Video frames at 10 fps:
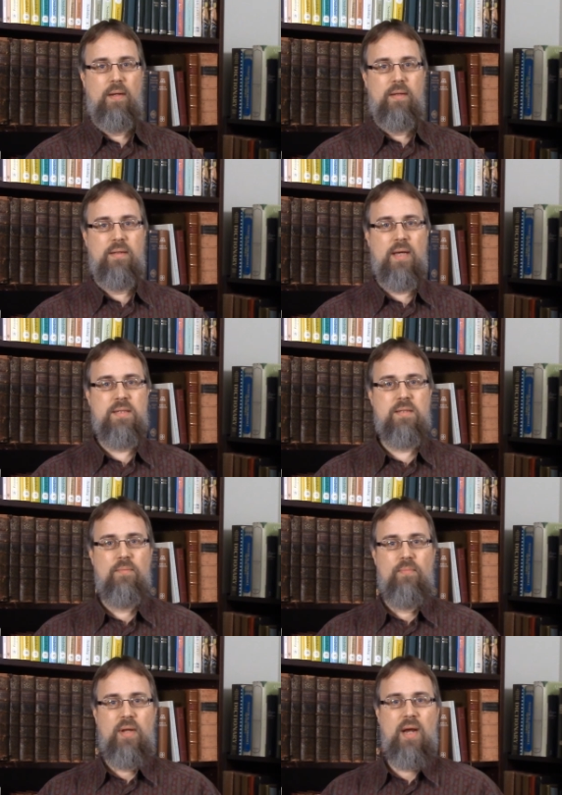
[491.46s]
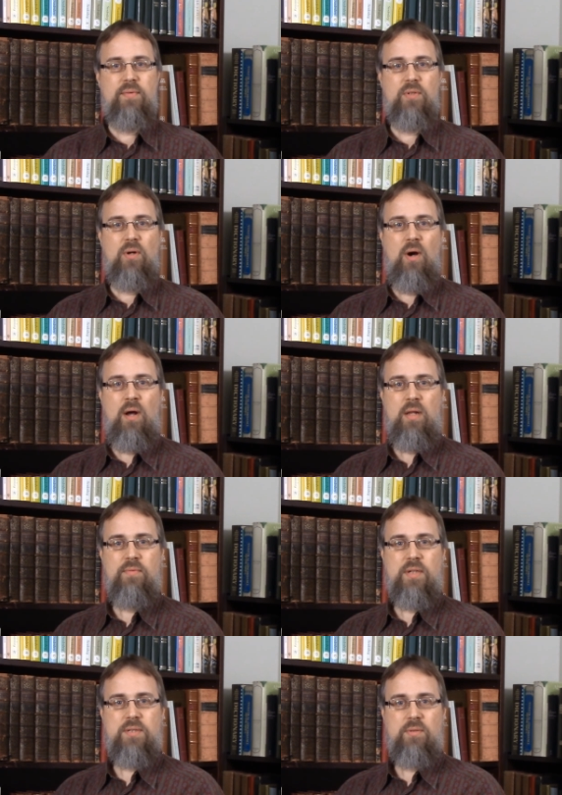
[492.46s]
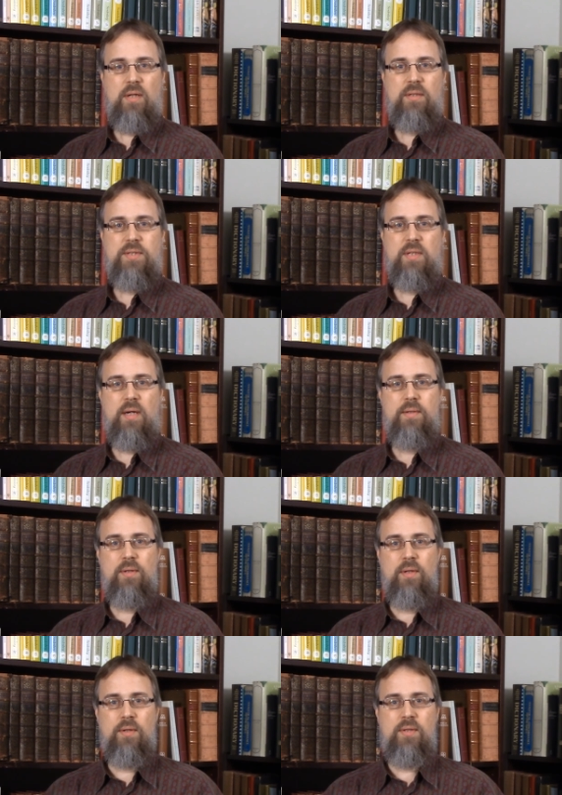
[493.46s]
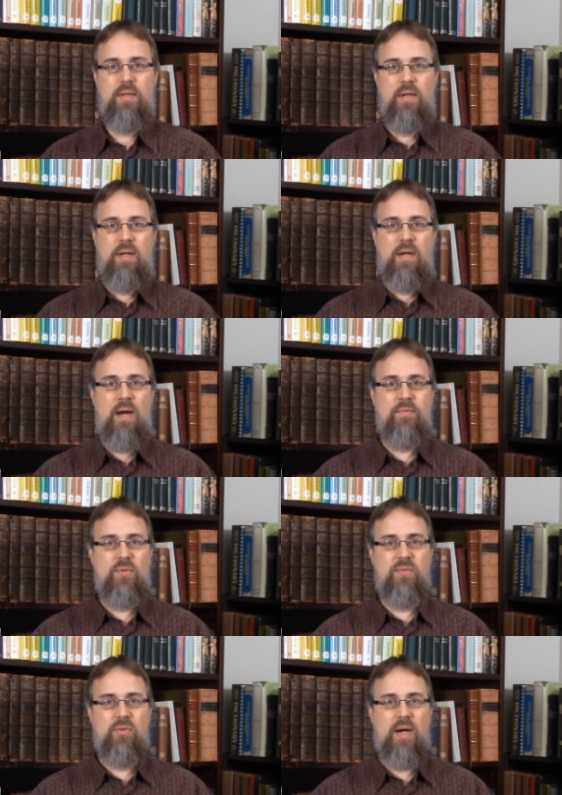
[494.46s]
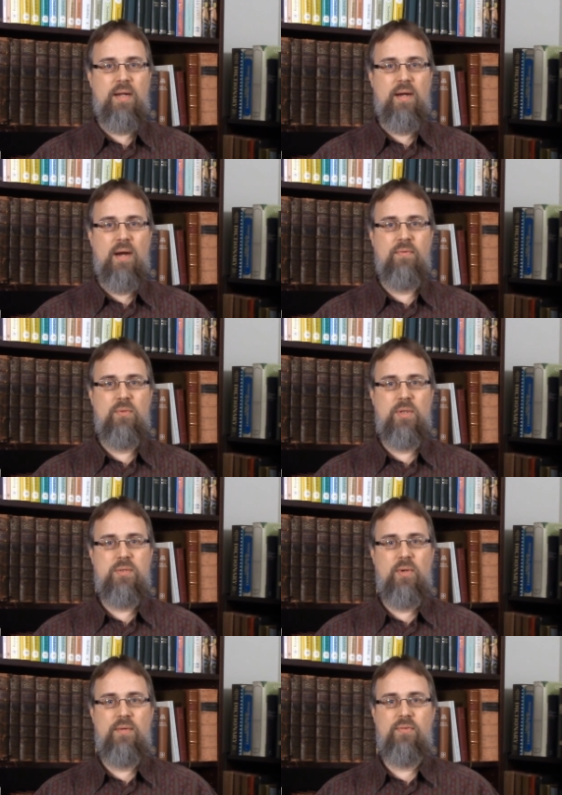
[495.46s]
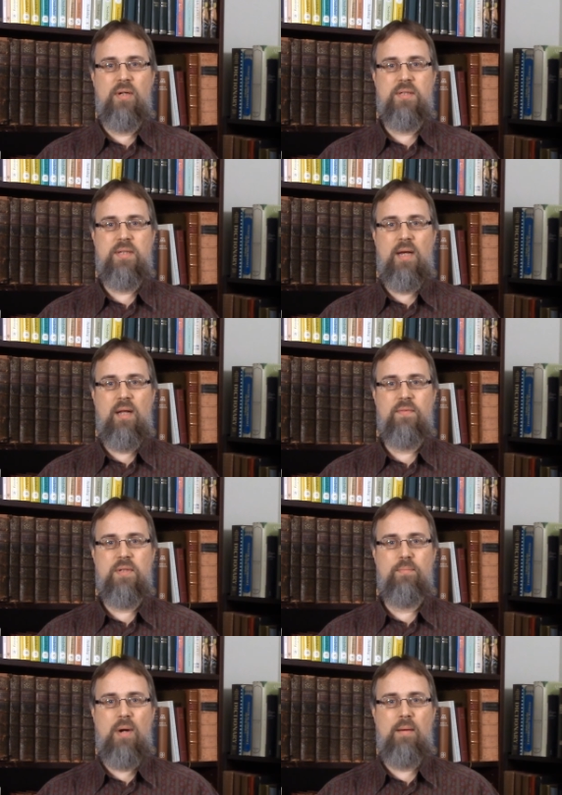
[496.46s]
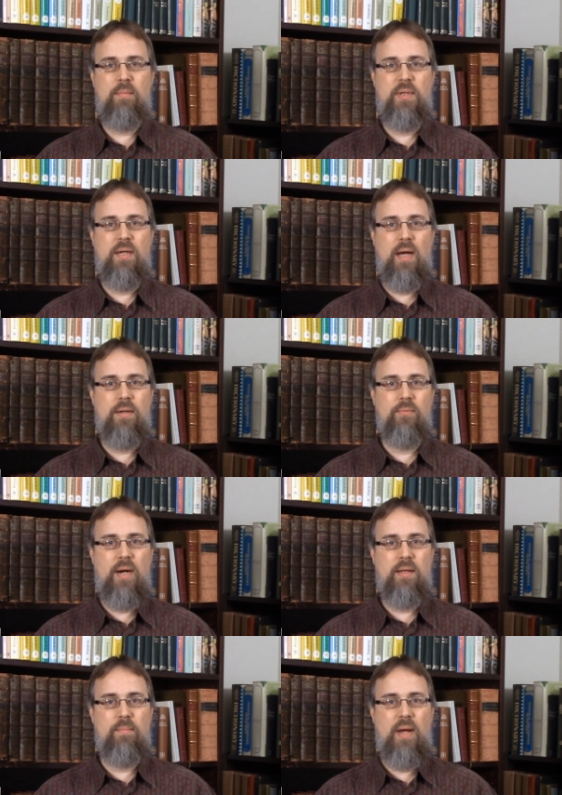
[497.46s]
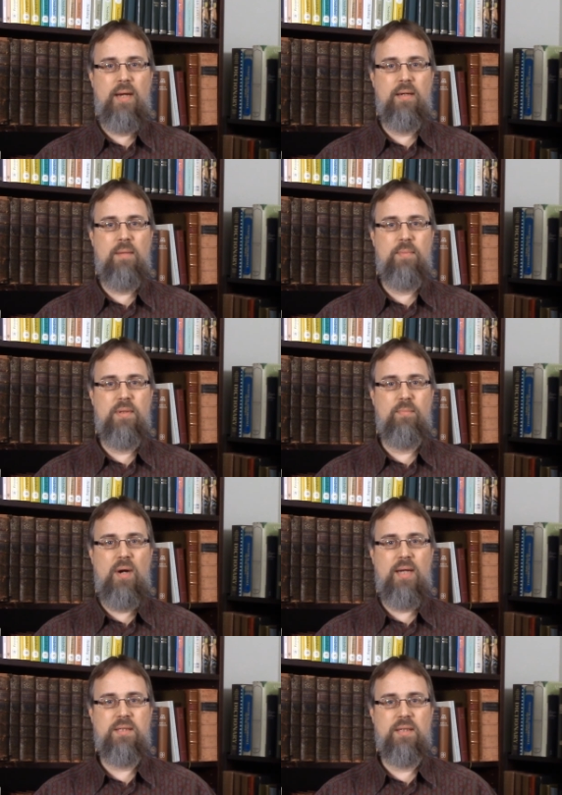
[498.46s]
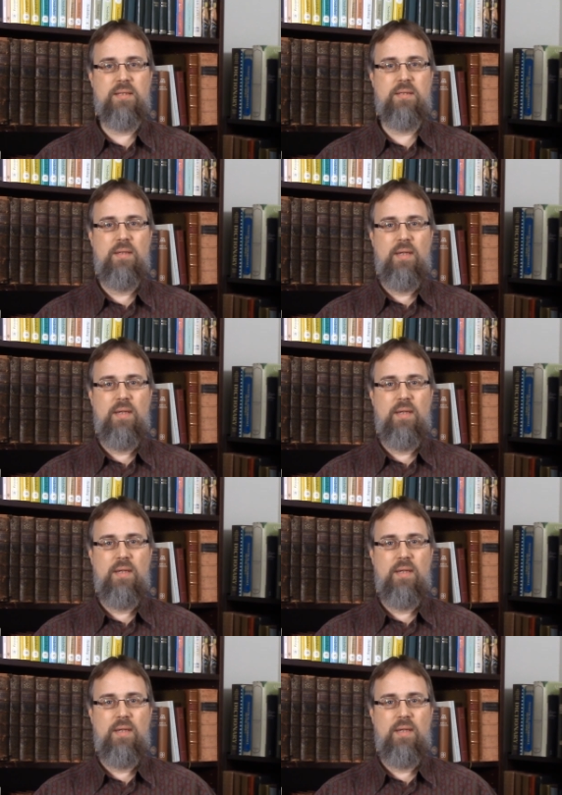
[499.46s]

Yes, after all of our struggles here on earth, after we've tried it every which way for ourselves and probably gotten rather banged up in the process,